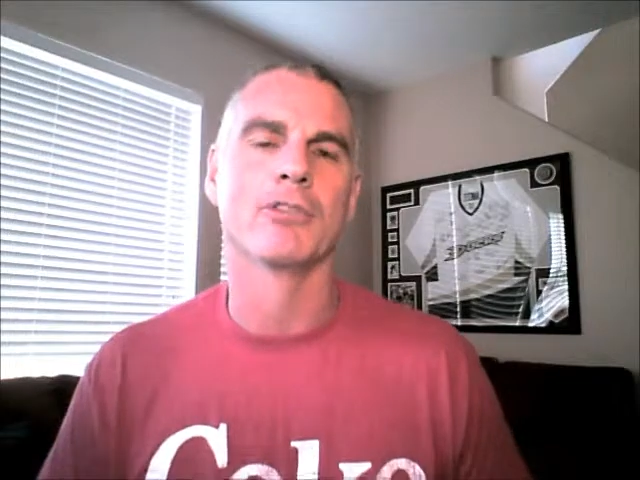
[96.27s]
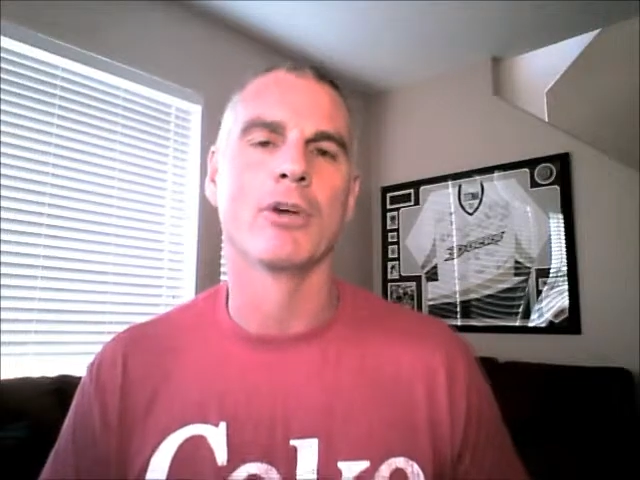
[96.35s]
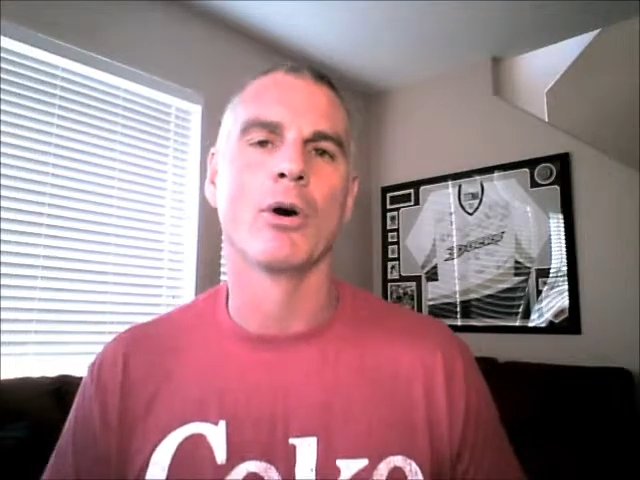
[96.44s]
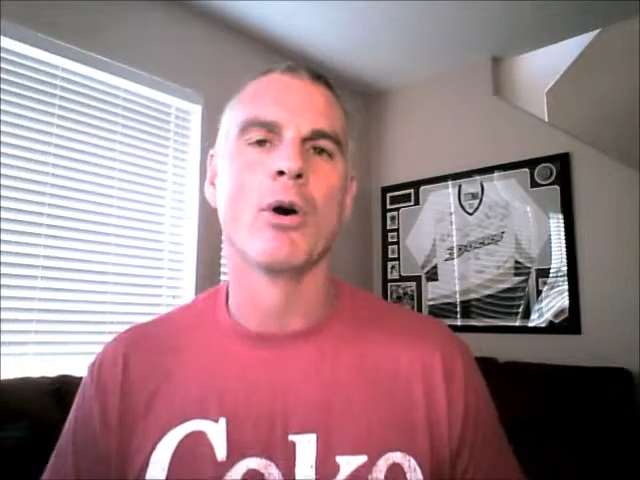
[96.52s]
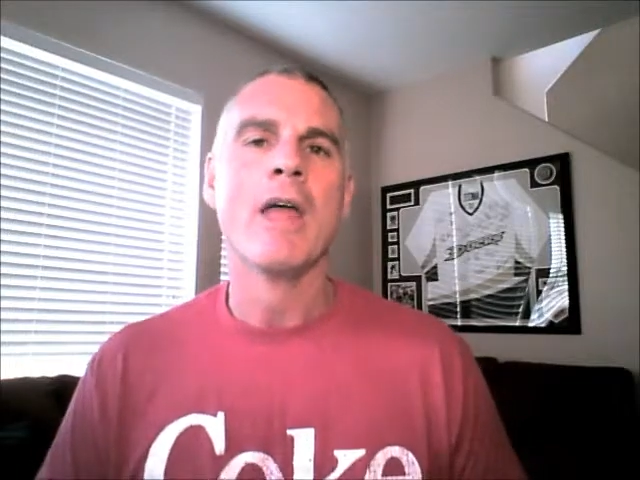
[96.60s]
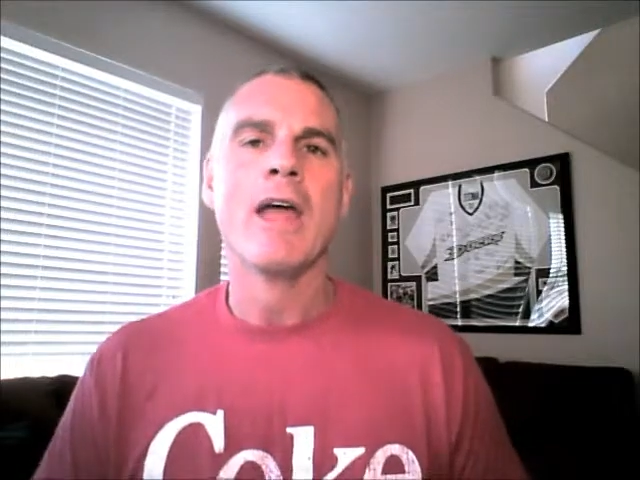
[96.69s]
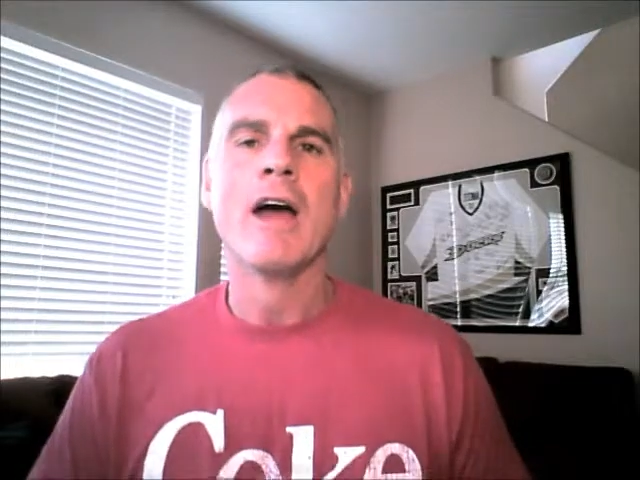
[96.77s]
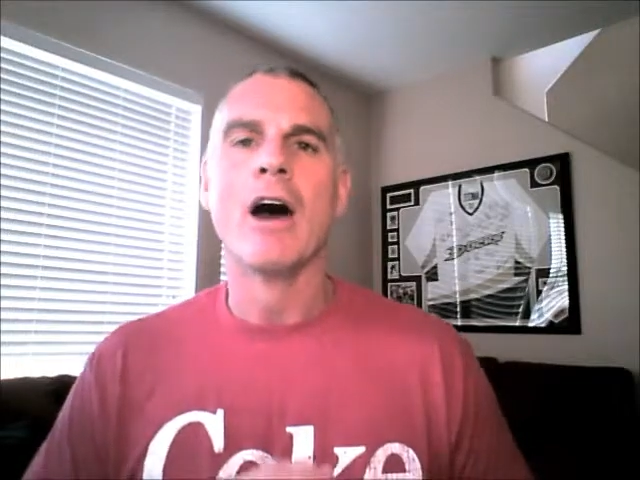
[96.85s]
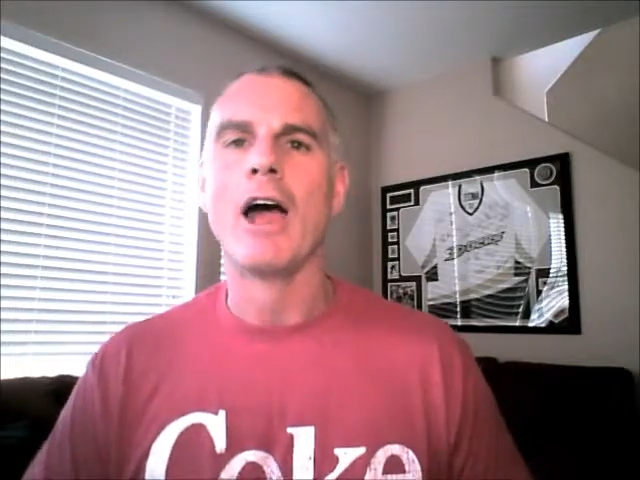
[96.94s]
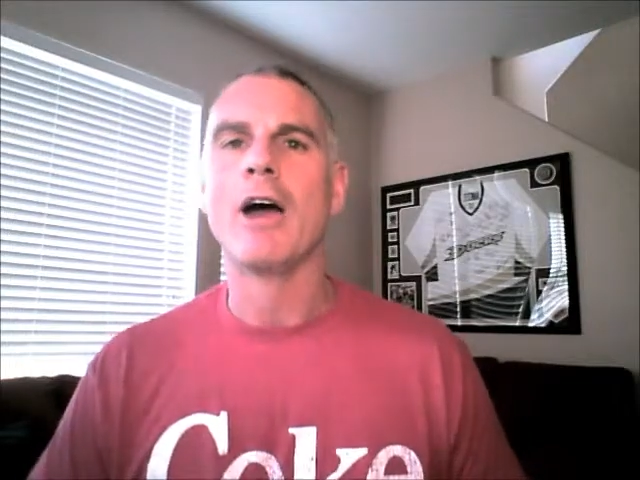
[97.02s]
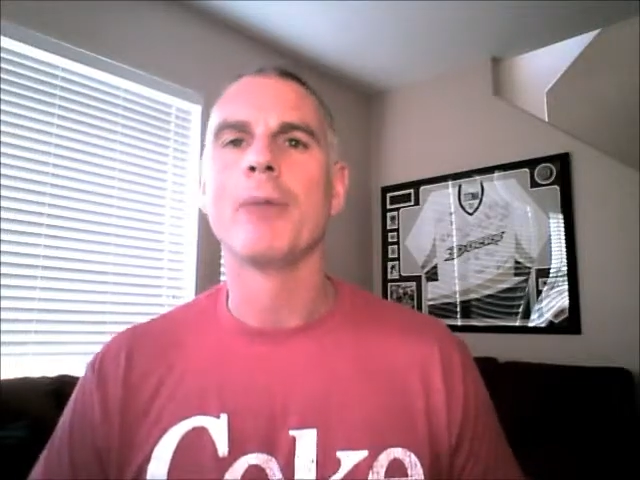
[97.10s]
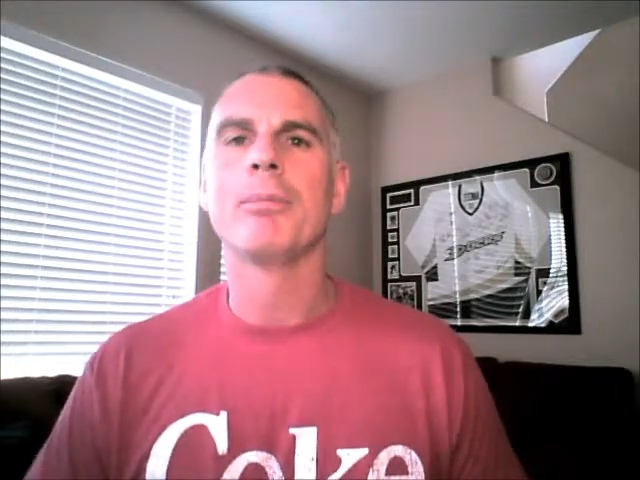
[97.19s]
So
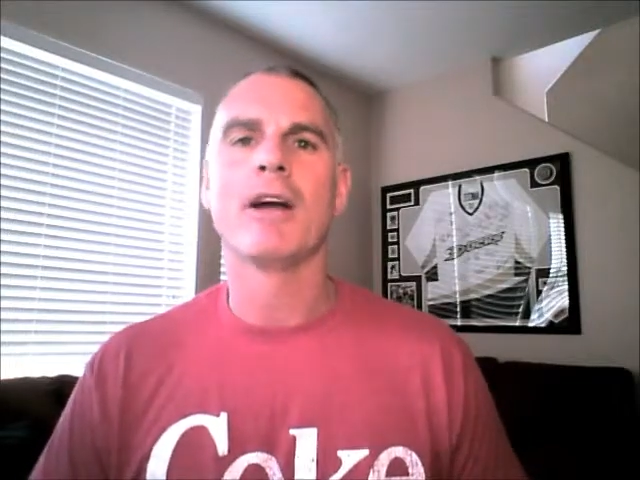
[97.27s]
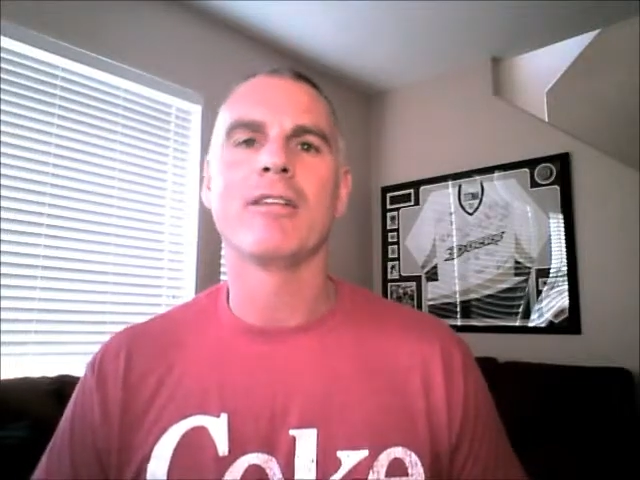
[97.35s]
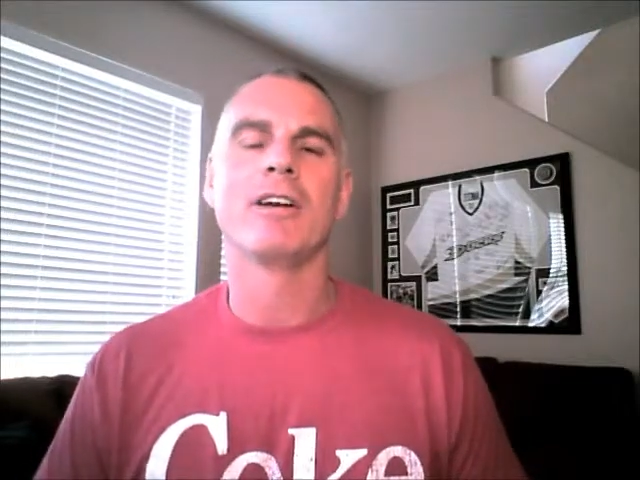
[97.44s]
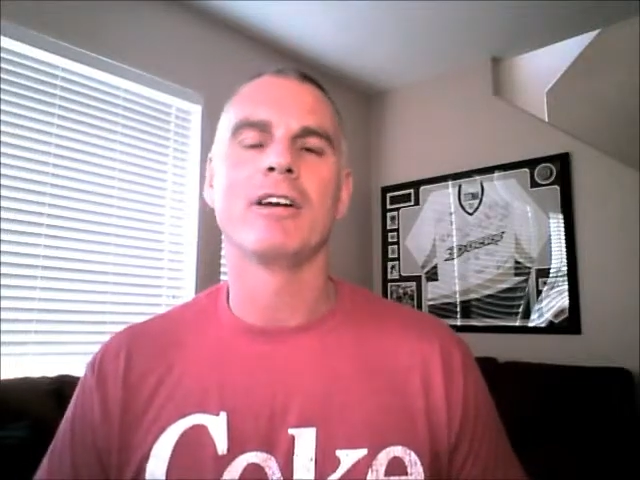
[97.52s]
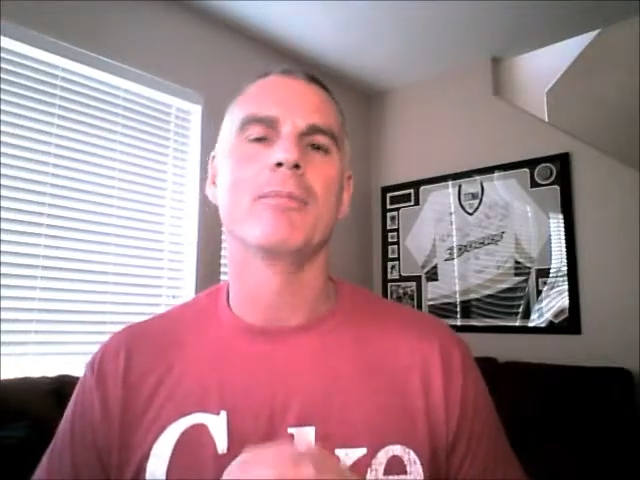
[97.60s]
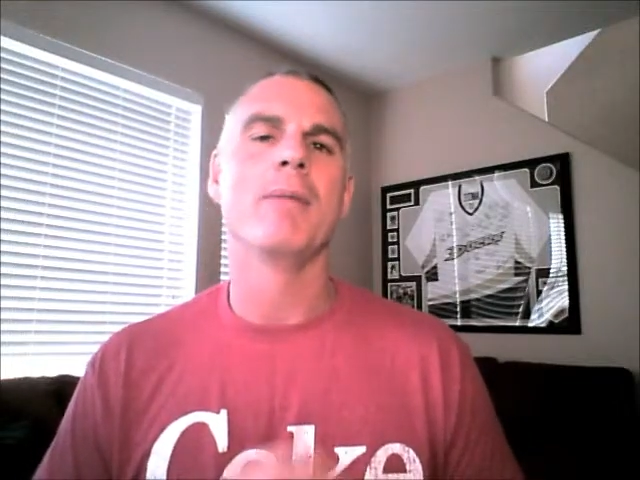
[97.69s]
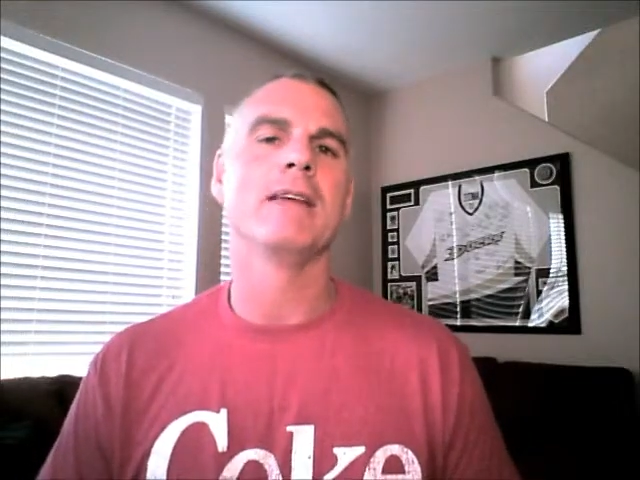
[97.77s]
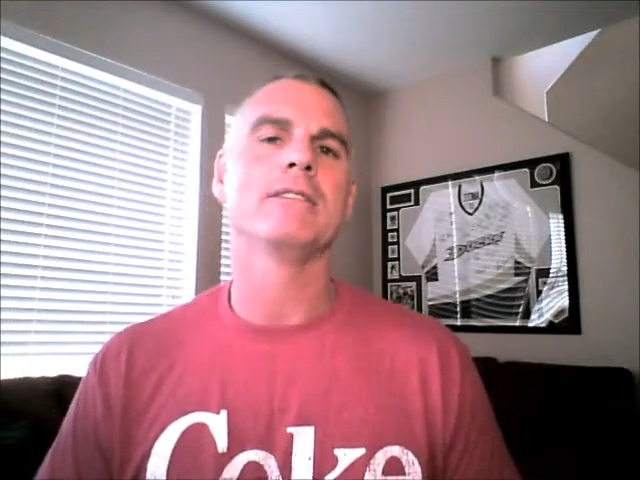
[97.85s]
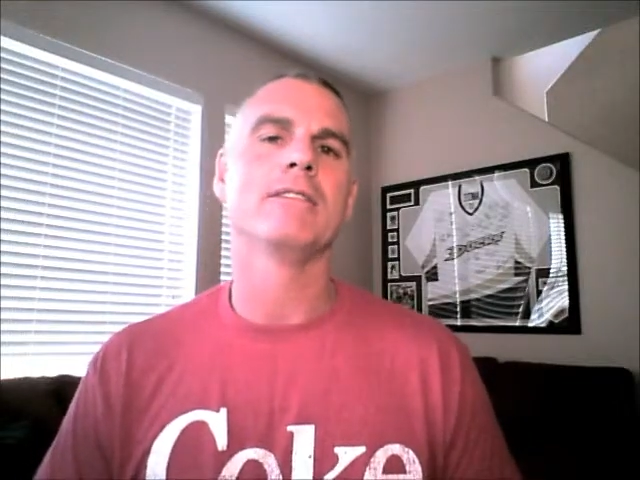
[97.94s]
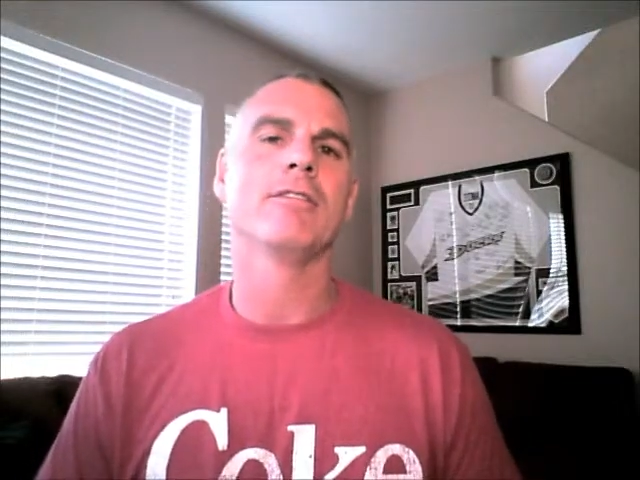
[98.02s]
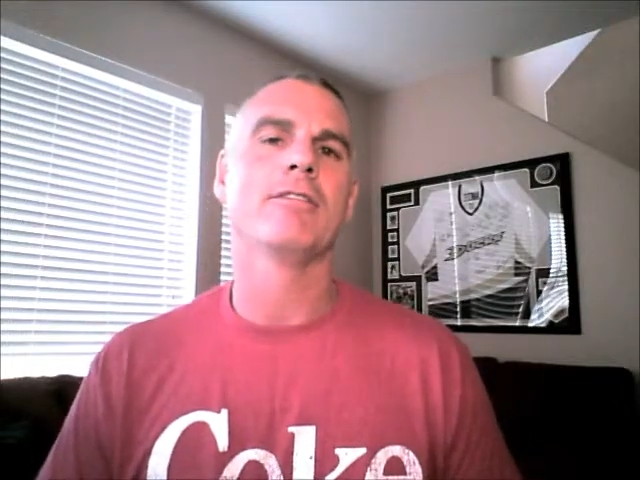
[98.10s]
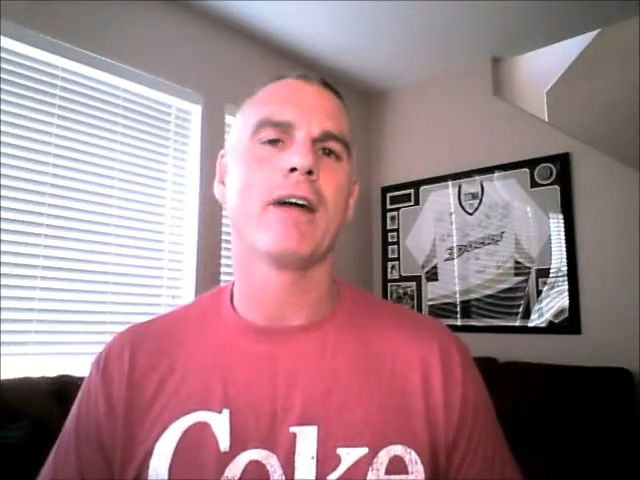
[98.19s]
I hope you're having an
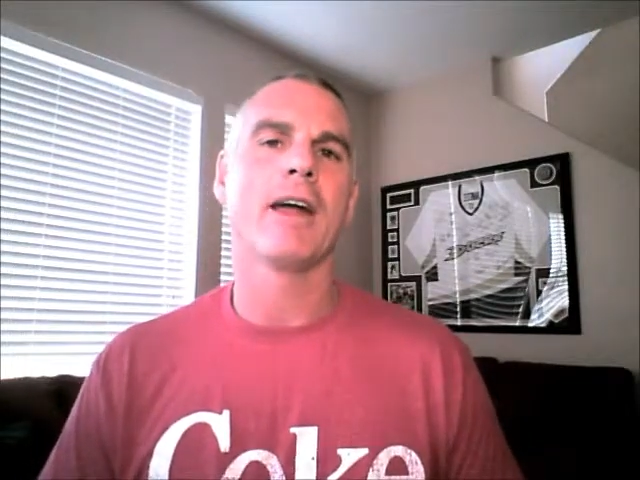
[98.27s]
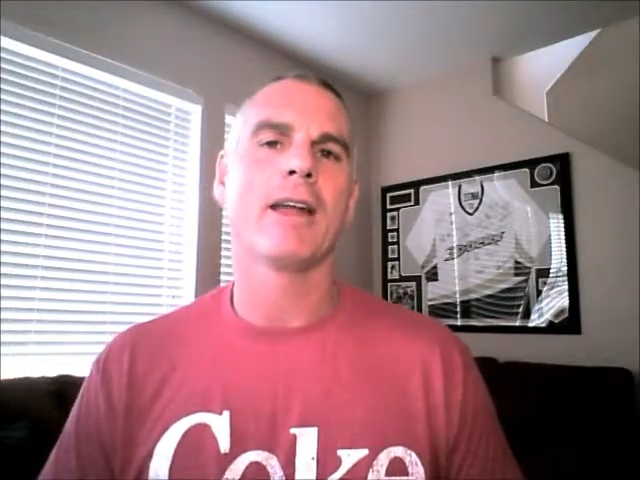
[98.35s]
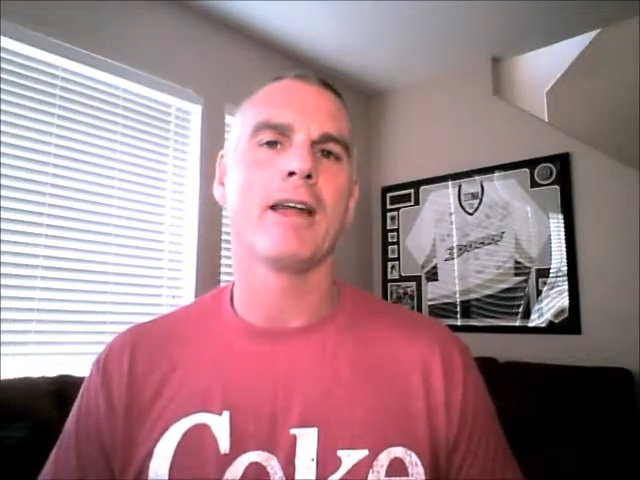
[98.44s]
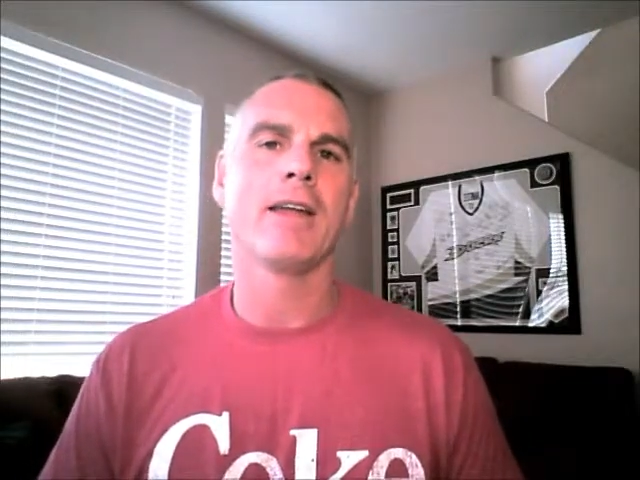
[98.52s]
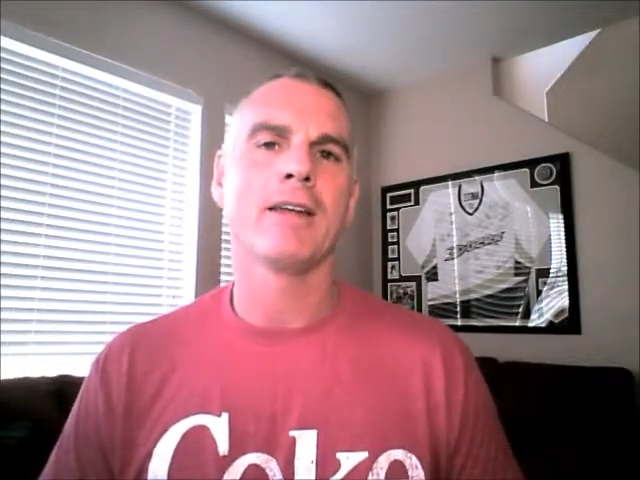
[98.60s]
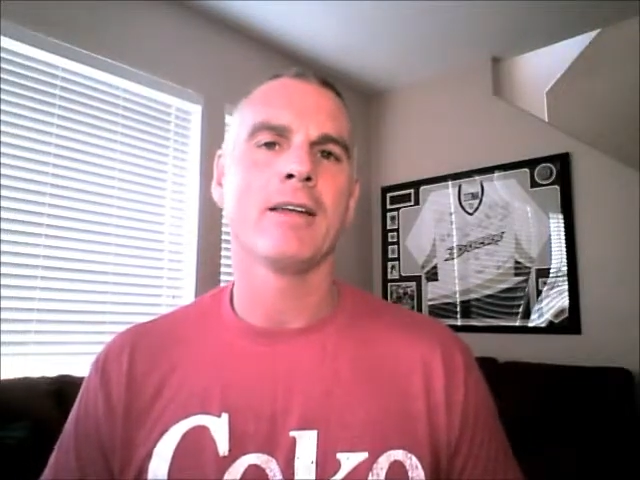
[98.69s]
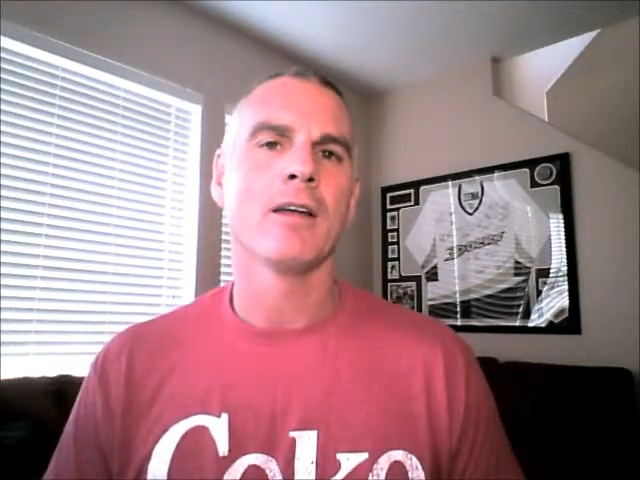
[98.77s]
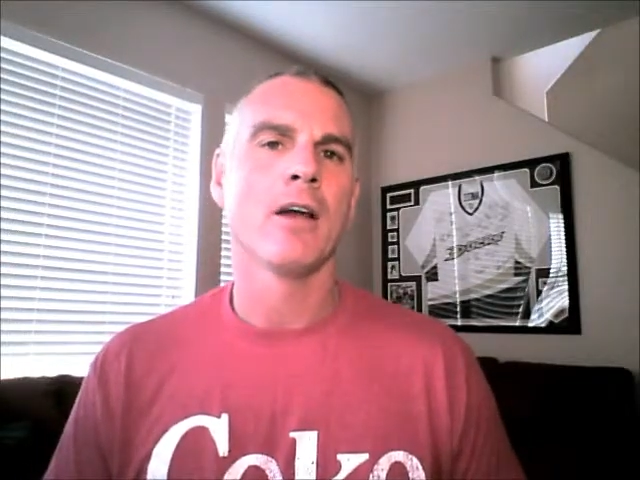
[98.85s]
amazing Friday.